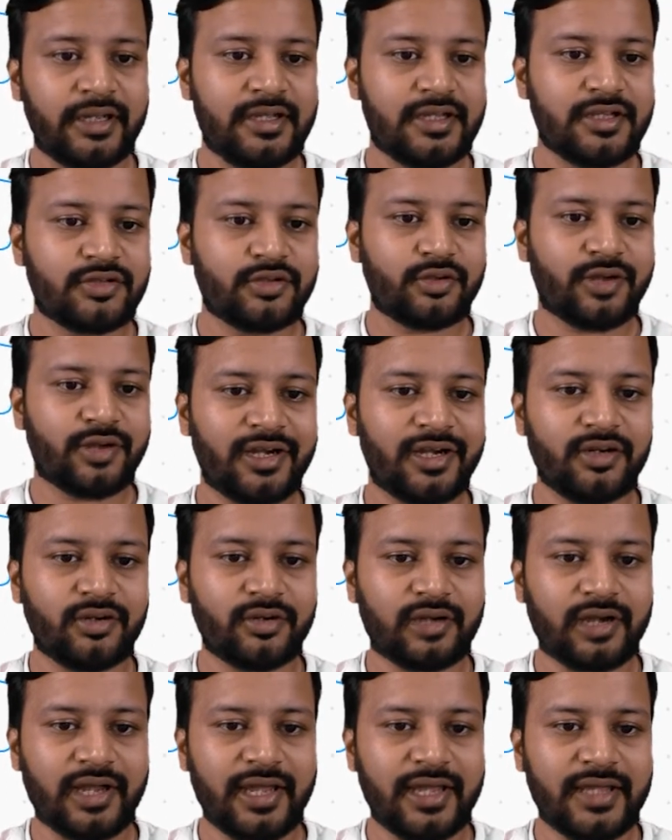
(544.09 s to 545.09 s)
So you
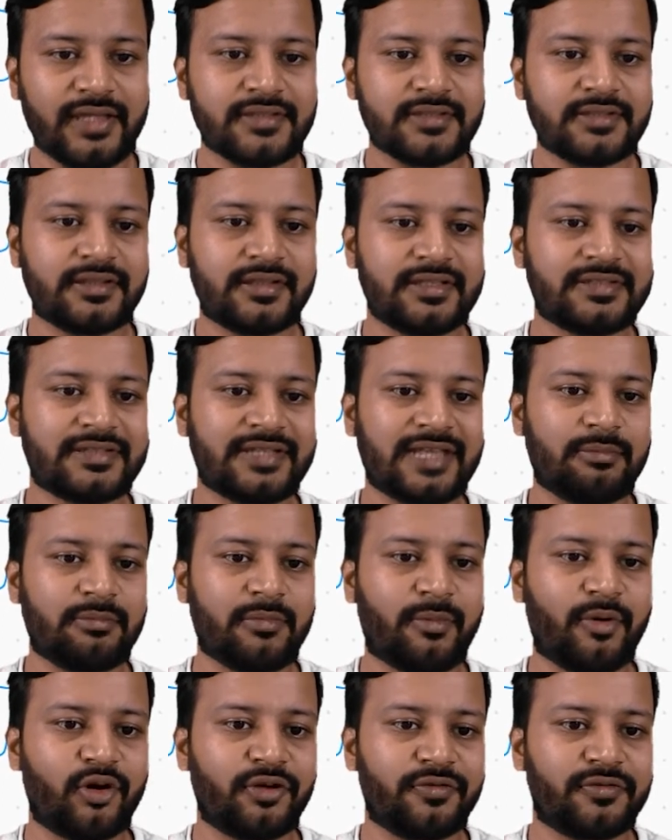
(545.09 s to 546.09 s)
utilize the same
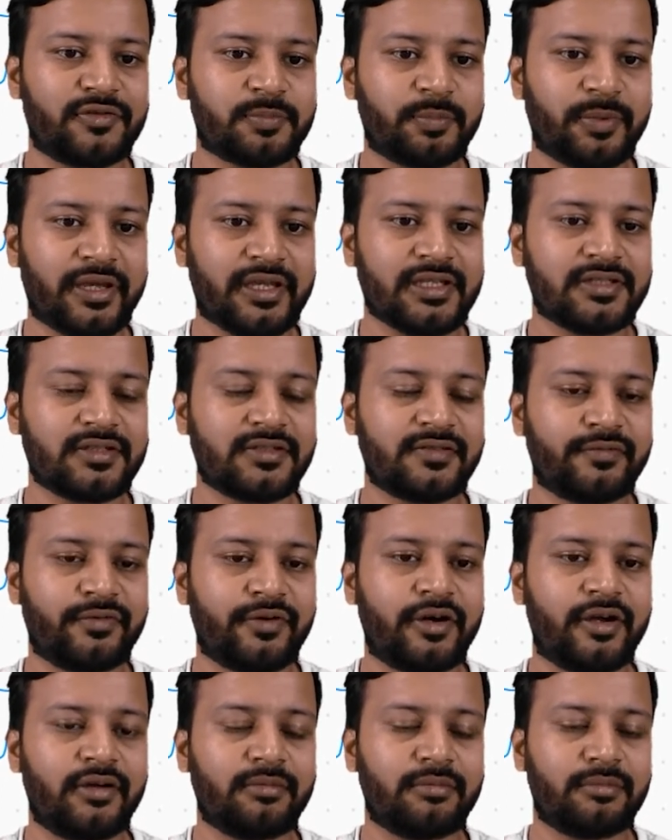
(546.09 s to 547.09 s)
amount of space
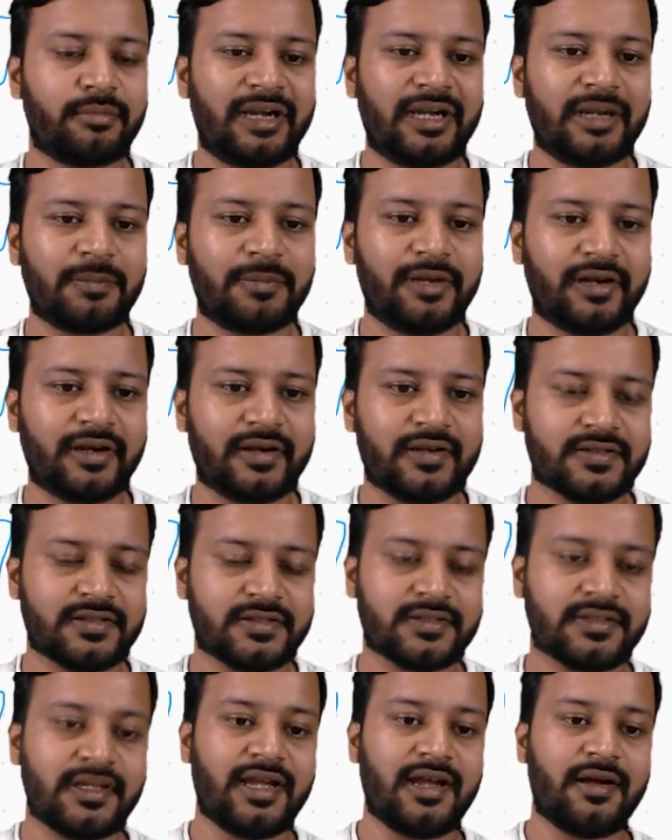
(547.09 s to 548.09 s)
for multiple
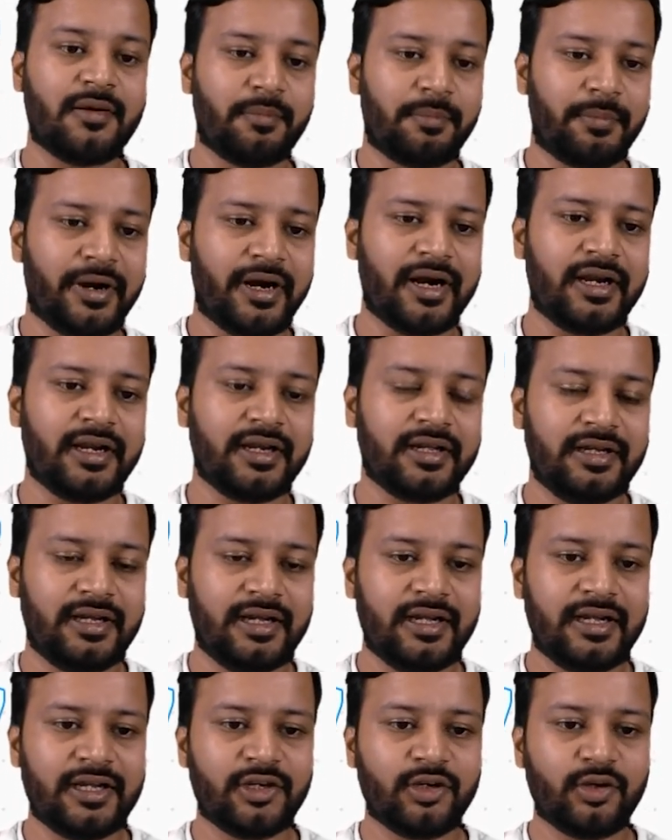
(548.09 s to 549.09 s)
reasons, but
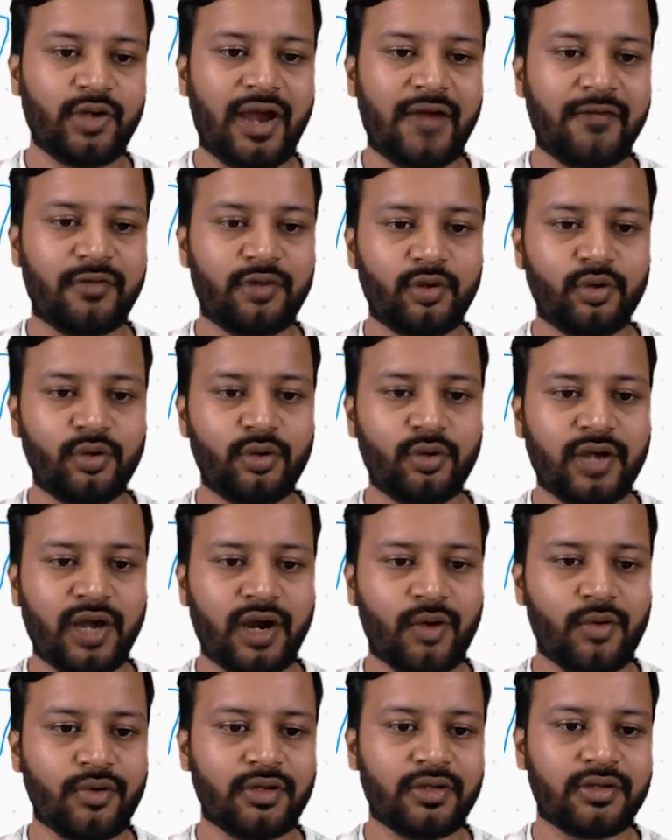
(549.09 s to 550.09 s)
you have to look
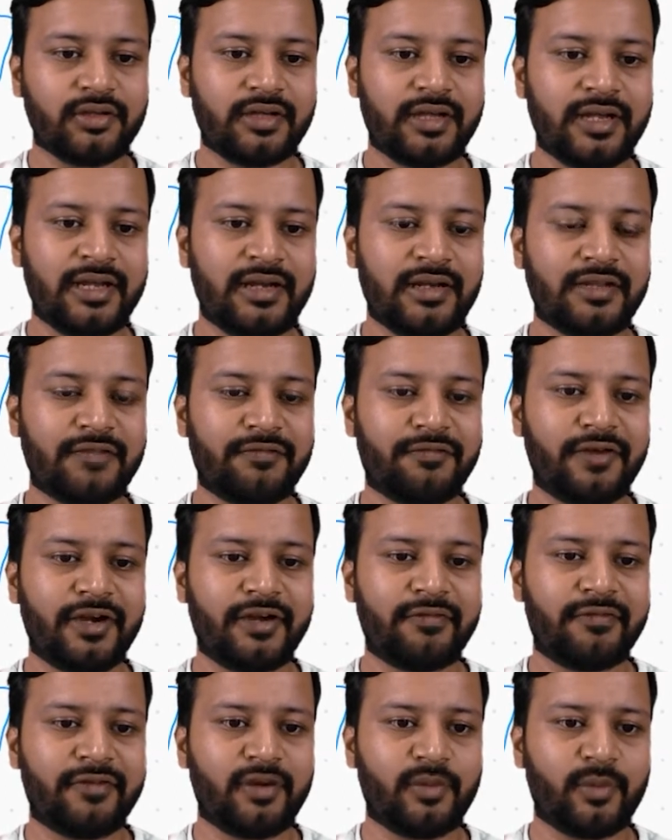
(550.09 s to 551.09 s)
out in
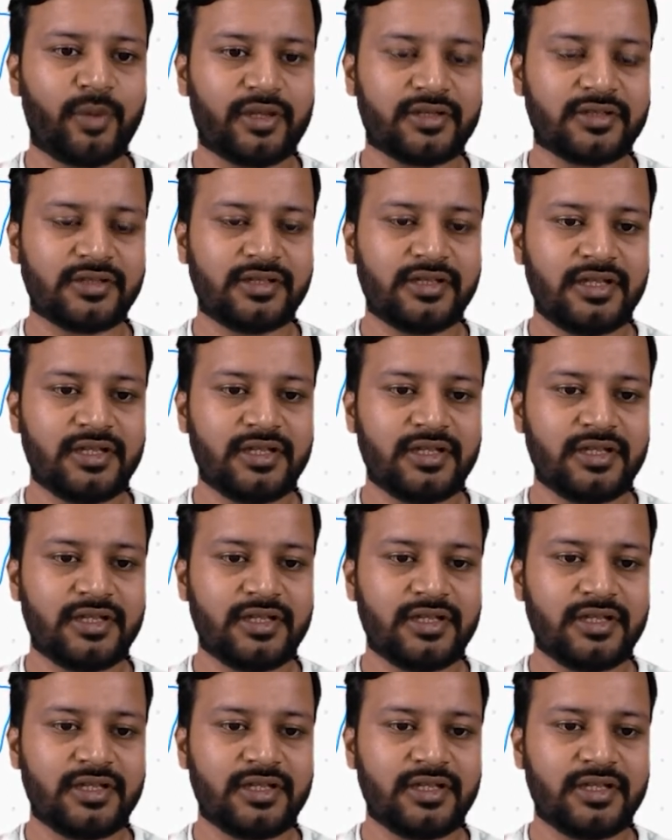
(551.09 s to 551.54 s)
different ways.